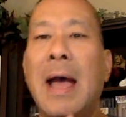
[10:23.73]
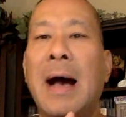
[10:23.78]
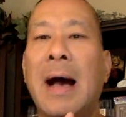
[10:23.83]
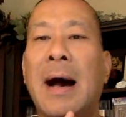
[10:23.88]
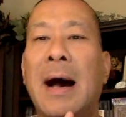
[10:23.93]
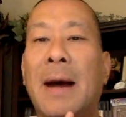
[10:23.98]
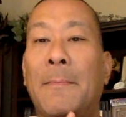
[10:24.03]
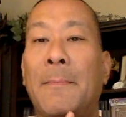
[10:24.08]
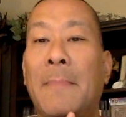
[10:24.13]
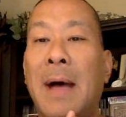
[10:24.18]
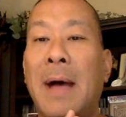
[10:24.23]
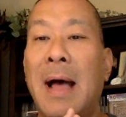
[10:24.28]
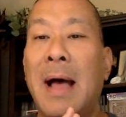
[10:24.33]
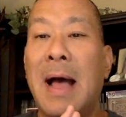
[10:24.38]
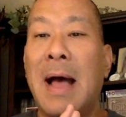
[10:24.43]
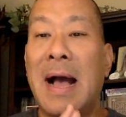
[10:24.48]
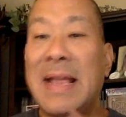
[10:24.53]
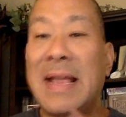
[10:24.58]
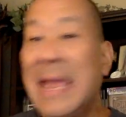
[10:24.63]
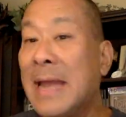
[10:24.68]

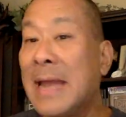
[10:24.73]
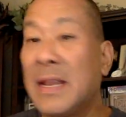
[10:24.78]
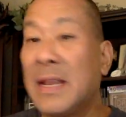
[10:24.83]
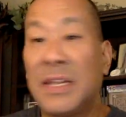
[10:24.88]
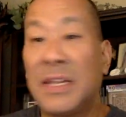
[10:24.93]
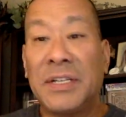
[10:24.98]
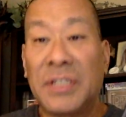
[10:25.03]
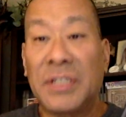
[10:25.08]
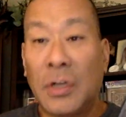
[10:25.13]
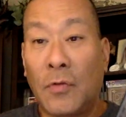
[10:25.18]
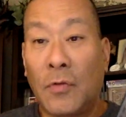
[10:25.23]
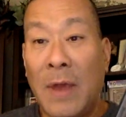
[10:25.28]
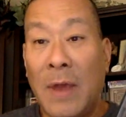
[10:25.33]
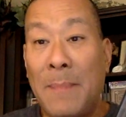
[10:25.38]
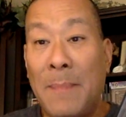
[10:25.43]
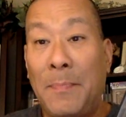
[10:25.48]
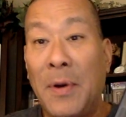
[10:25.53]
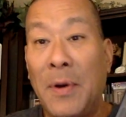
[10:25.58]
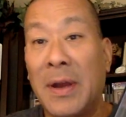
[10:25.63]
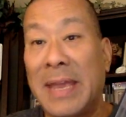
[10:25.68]
Again, this is a
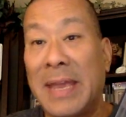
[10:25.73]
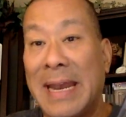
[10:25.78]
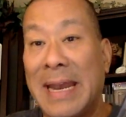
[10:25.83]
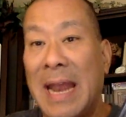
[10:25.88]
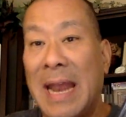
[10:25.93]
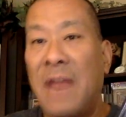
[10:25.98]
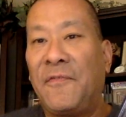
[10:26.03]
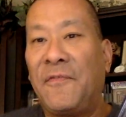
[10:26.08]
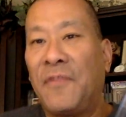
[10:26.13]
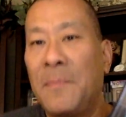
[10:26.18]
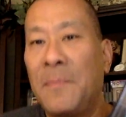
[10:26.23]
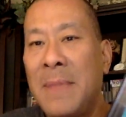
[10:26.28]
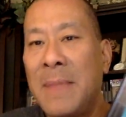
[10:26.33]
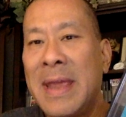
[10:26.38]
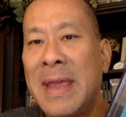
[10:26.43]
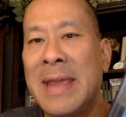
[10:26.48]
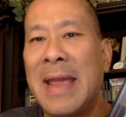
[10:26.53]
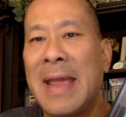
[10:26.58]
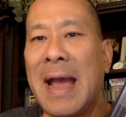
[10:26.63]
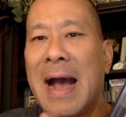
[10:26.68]
great book. And for
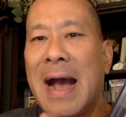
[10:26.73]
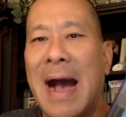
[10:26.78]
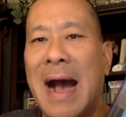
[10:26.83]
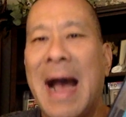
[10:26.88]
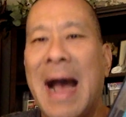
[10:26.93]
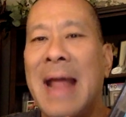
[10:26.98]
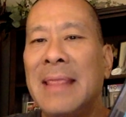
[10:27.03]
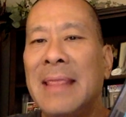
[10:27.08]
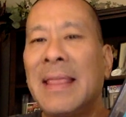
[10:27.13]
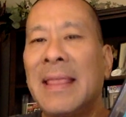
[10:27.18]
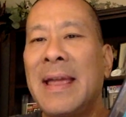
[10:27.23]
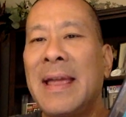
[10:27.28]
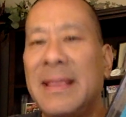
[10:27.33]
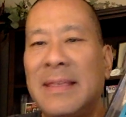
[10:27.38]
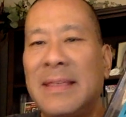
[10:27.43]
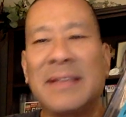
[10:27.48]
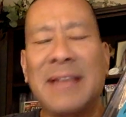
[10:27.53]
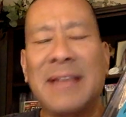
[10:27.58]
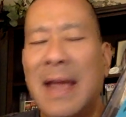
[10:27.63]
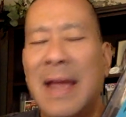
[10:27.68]
me, I like
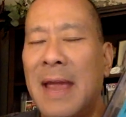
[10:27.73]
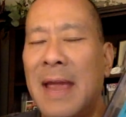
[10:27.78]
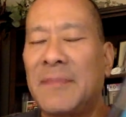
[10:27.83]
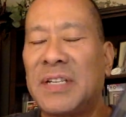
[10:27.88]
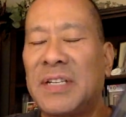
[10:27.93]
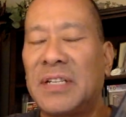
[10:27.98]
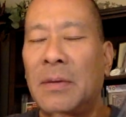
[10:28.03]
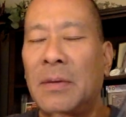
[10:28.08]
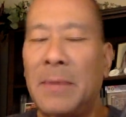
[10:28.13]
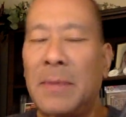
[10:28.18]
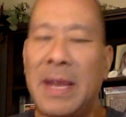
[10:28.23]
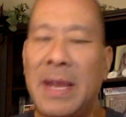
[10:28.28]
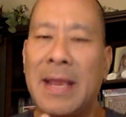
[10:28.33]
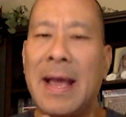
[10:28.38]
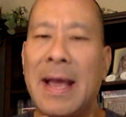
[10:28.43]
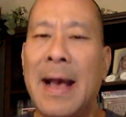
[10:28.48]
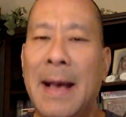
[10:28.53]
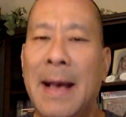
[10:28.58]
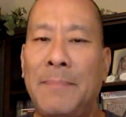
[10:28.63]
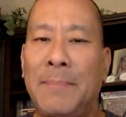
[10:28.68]
this. I have so many
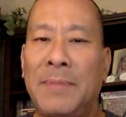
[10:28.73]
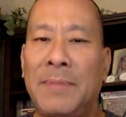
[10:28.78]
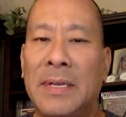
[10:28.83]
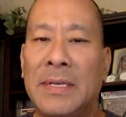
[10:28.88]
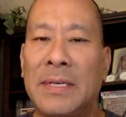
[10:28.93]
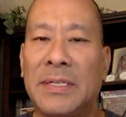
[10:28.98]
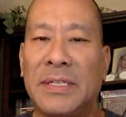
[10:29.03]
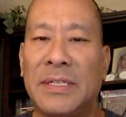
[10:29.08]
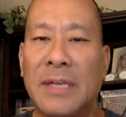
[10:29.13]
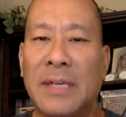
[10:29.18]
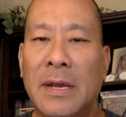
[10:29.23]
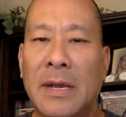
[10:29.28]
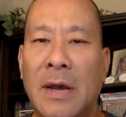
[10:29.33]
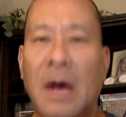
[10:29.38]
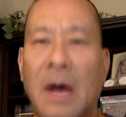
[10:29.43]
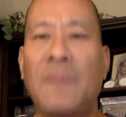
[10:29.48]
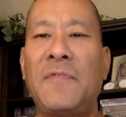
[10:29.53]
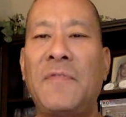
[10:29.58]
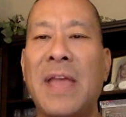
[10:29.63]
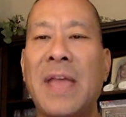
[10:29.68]
copies
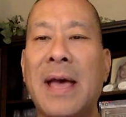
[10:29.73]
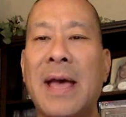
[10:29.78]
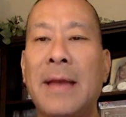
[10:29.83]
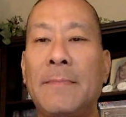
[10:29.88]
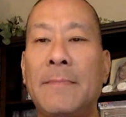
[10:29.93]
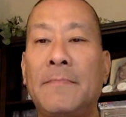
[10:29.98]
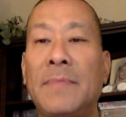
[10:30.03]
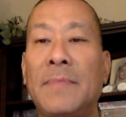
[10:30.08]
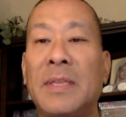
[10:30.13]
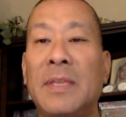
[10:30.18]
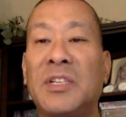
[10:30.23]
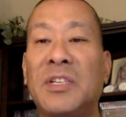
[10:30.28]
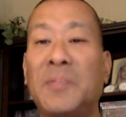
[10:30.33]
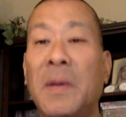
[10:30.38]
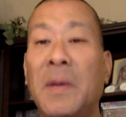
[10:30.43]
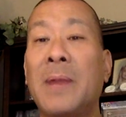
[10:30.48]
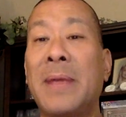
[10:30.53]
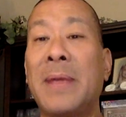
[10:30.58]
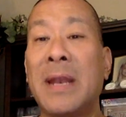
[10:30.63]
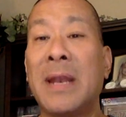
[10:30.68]
of that
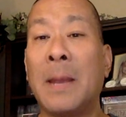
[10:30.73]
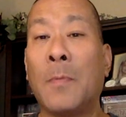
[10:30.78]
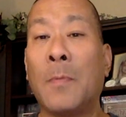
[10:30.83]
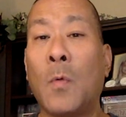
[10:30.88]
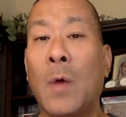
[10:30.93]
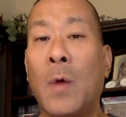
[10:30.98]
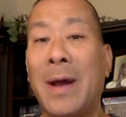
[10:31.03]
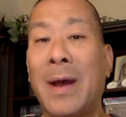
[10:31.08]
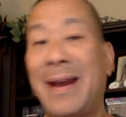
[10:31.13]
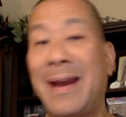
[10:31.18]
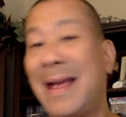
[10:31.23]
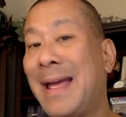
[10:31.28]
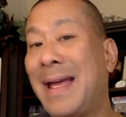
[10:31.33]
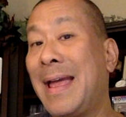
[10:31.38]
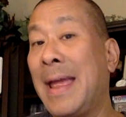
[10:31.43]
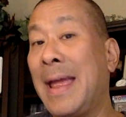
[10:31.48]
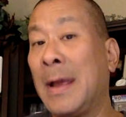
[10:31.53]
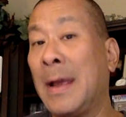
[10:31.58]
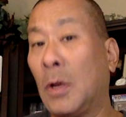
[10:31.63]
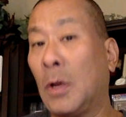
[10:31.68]
Spider-Man number one,
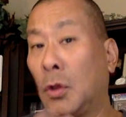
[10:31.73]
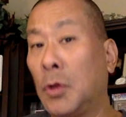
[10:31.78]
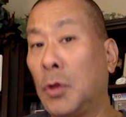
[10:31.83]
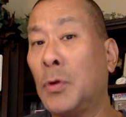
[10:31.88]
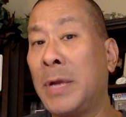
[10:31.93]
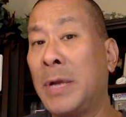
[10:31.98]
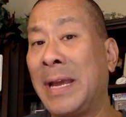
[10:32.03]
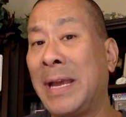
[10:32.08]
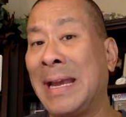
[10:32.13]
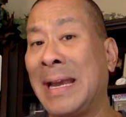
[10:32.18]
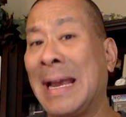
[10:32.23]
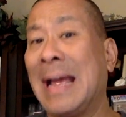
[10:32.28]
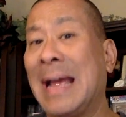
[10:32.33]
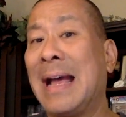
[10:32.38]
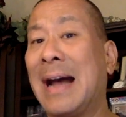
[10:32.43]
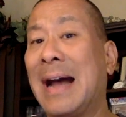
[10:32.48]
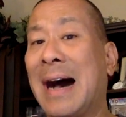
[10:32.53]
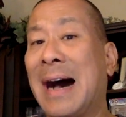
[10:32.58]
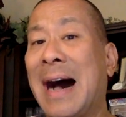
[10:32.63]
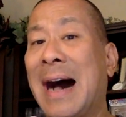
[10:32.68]
including
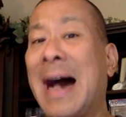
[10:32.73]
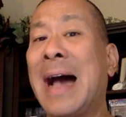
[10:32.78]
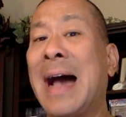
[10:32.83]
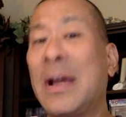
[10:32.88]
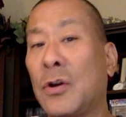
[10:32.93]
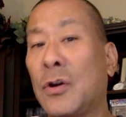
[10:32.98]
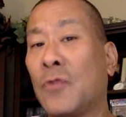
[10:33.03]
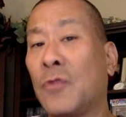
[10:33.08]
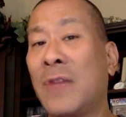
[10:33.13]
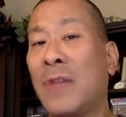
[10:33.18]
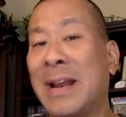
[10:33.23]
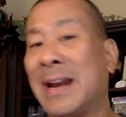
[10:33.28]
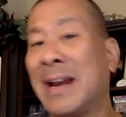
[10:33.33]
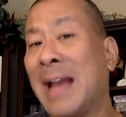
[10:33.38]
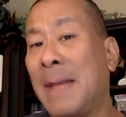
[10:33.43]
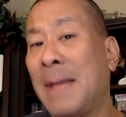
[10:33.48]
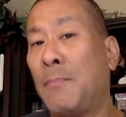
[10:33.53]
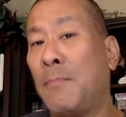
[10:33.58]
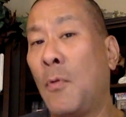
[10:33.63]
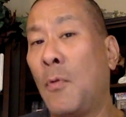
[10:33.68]
a higher grade, a
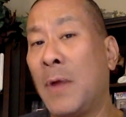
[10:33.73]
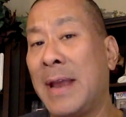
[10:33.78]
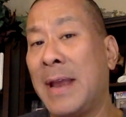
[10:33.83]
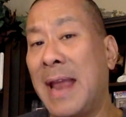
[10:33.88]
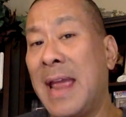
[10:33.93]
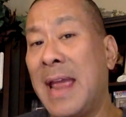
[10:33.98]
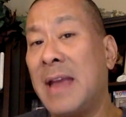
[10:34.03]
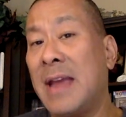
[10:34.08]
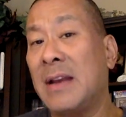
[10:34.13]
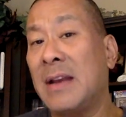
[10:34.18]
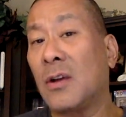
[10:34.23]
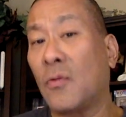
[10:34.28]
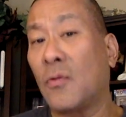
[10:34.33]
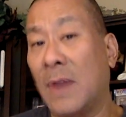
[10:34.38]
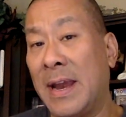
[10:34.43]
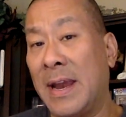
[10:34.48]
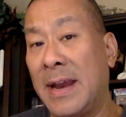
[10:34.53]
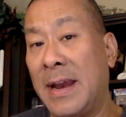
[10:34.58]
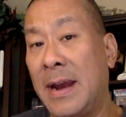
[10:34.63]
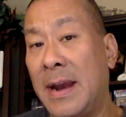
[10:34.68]
9.8
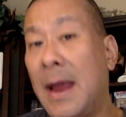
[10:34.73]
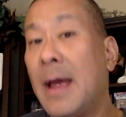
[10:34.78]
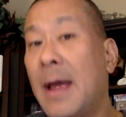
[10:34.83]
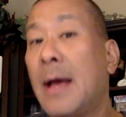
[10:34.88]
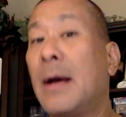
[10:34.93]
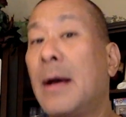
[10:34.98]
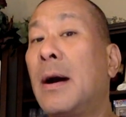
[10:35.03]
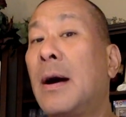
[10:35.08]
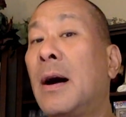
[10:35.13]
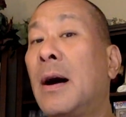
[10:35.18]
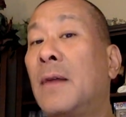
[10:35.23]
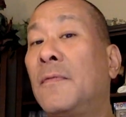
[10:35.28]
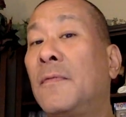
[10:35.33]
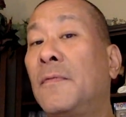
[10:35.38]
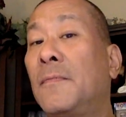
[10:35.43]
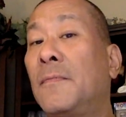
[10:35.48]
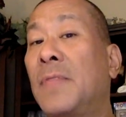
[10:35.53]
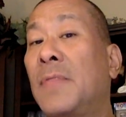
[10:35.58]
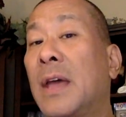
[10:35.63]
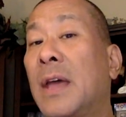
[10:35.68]
grade of
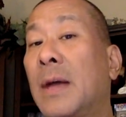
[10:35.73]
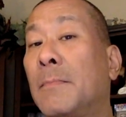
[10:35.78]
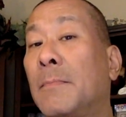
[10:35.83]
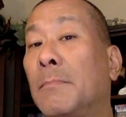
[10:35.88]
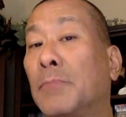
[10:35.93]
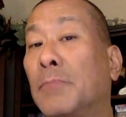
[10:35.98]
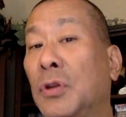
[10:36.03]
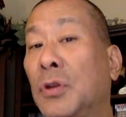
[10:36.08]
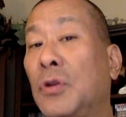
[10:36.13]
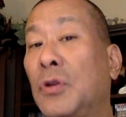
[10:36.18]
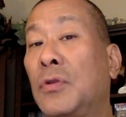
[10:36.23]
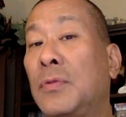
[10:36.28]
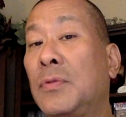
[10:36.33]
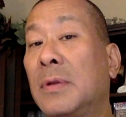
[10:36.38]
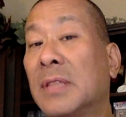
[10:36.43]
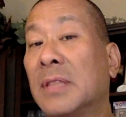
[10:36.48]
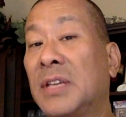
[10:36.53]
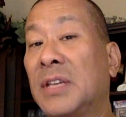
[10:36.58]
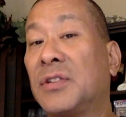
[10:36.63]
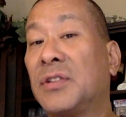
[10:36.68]
that blue
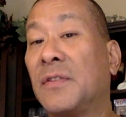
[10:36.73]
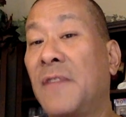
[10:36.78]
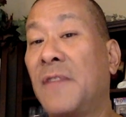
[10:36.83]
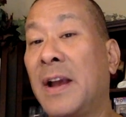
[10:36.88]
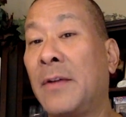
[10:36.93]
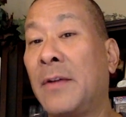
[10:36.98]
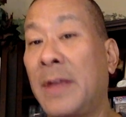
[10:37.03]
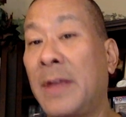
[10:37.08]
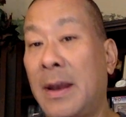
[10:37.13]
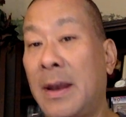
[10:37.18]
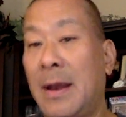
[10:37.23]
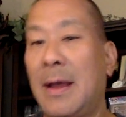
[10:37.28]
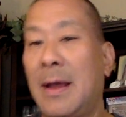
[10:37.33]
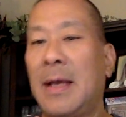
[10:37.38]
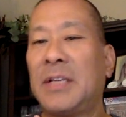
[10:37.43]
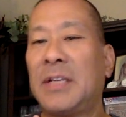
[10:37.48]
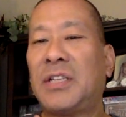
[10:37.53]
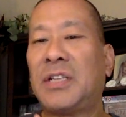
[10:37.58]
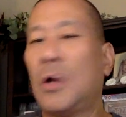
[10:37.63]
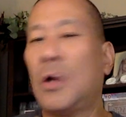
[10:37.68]
Lizard variant.
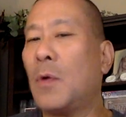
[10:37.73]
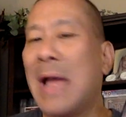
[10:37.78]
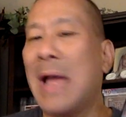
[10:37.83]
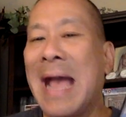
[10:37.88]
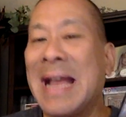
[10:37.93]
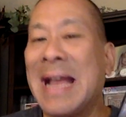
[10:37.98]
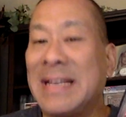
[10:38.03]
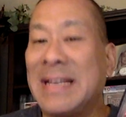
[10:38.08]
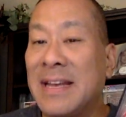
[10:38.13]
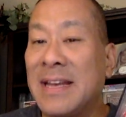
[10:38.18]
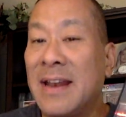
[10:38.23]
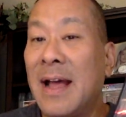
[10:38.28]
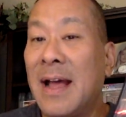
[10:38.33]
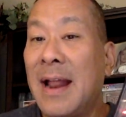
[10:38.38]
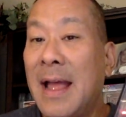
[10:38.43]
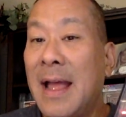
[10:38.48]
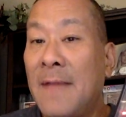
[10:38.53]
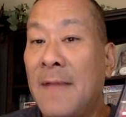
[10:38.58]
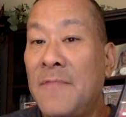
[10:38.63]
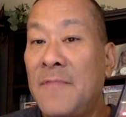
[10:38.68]
So I did not
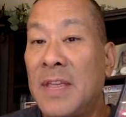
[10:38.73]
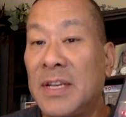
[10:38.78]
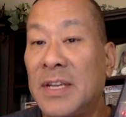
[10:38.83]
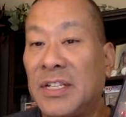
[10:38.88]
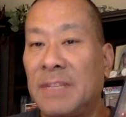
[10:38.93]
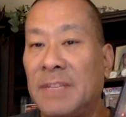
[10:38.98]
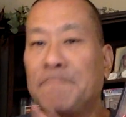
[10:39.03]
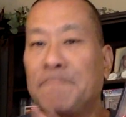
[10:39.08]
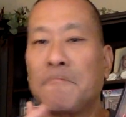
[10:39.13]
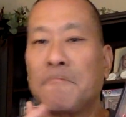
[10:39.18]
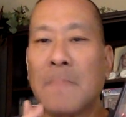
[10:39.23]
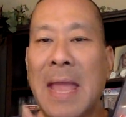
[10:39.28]
have this.